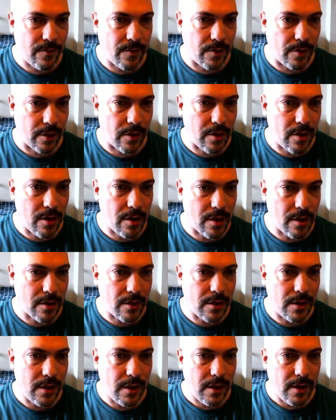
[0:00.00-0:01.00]
for
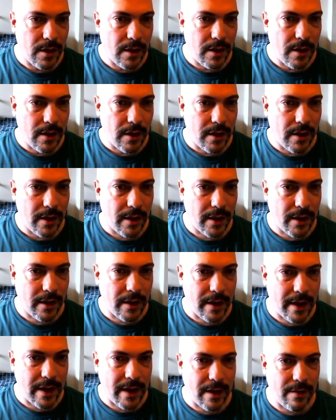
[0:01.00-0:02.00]
call
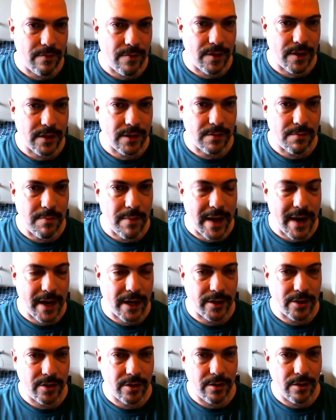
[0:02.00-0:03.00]
and have this
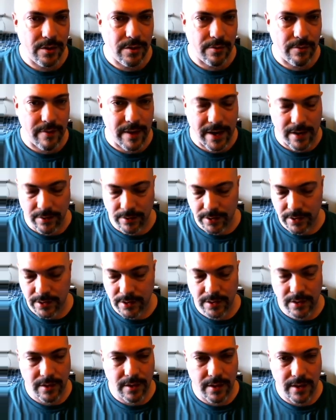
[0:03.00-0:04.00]
match the
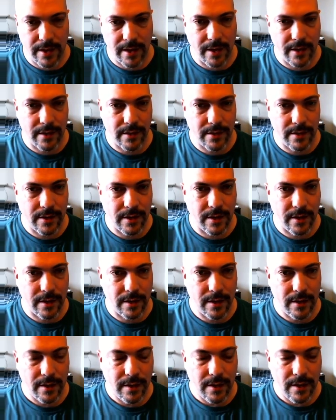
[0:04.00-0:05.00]
routes that, uh,
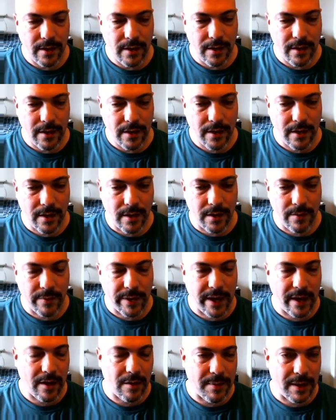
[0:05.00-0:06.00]
uh, that we
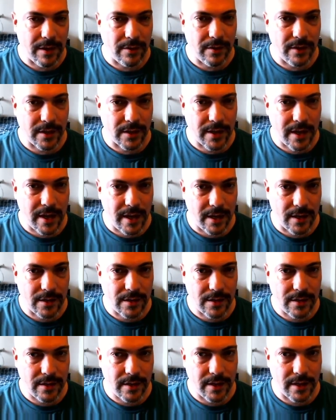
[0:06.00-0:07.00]
care about. In this
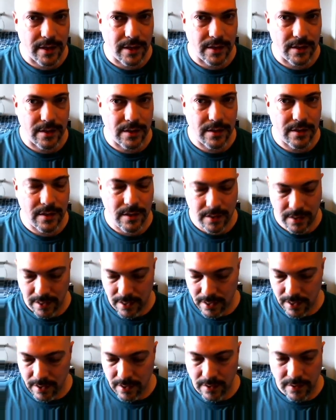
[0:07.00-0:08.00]
case, it's
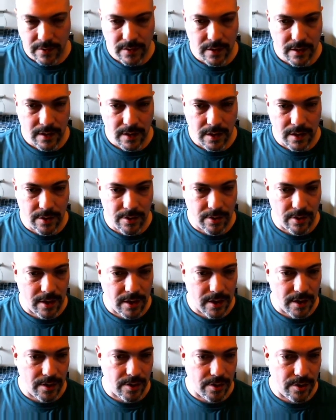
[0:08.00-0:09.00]
under
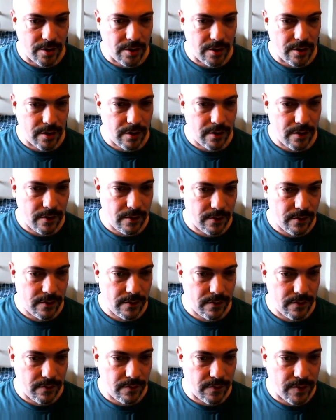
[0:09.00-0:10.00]
under
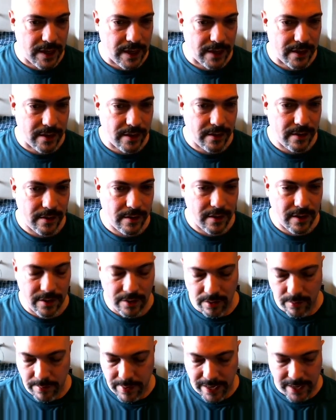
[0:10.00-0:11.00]
Vite
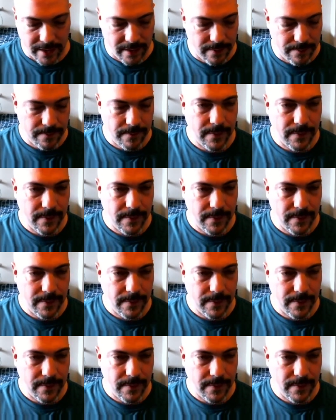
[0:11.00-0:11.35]
under ping.